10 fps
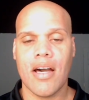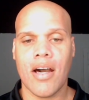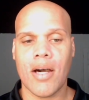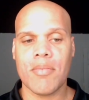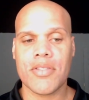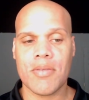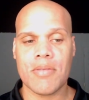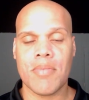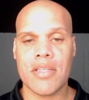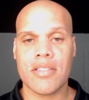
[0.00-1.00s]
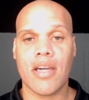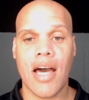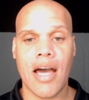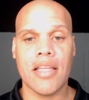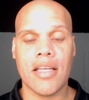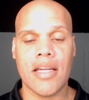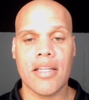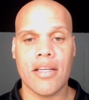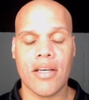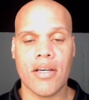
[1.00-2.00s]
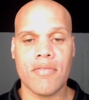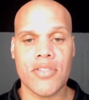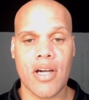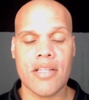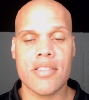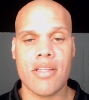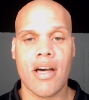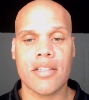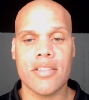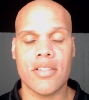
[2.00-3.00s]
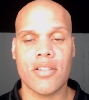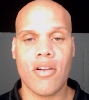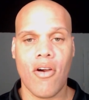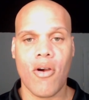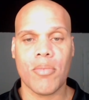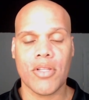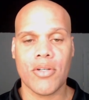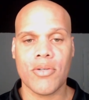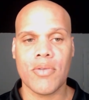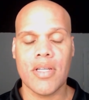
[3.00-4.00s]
It's basically a highlight of John Stockton and Karl Malone.